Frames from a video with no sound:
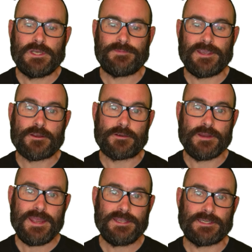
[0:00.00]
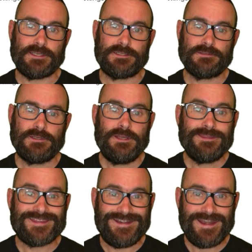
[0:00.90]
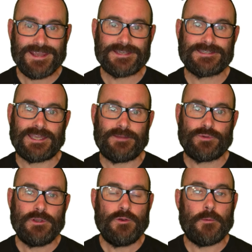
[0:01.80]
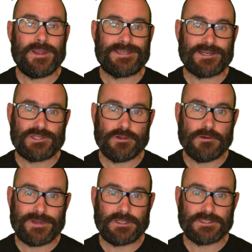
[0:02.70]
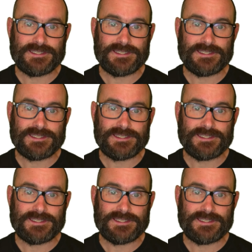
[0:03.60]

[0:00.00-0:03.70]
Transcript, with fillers: has been created, the next step will be to actually go and build a